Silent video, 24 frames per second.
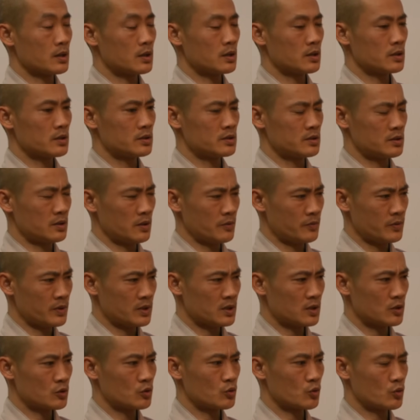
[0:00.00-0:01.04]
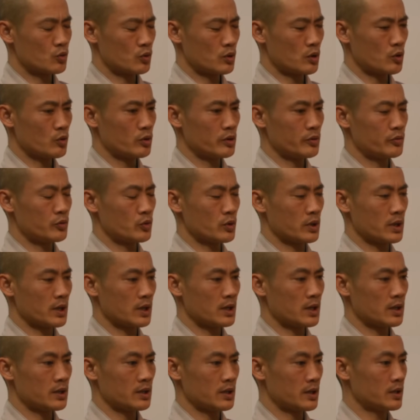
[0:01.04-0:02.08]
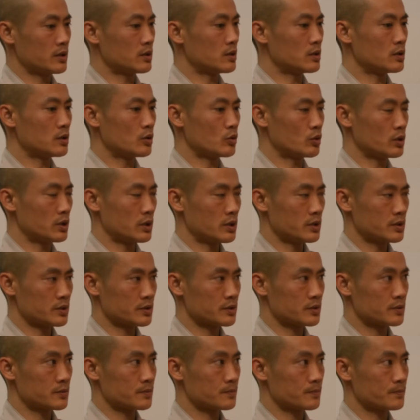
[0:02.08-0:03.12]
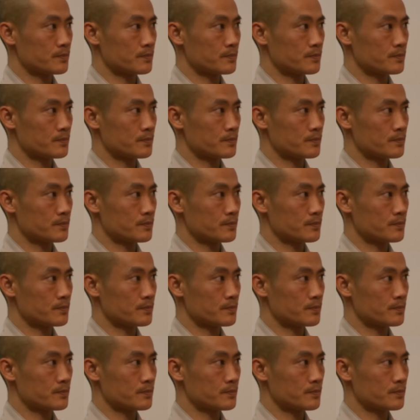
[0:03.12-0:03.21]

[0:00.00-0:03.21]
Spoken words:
Yeah, it's difficult to grow if you cannot handle loneliness.